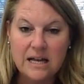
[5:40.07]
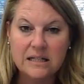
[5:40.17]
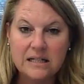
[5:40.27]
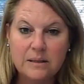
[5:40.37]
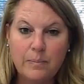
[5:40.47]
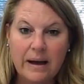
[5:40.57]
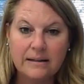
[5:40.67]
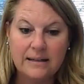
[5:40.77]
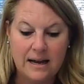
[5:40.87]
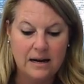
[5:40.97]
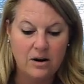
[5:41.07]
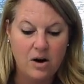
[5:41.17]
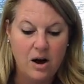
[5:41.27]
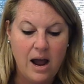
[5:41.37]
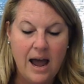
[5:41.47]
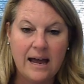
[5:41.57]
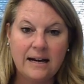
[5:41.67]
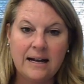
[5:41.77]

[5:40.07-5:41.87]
spectator, and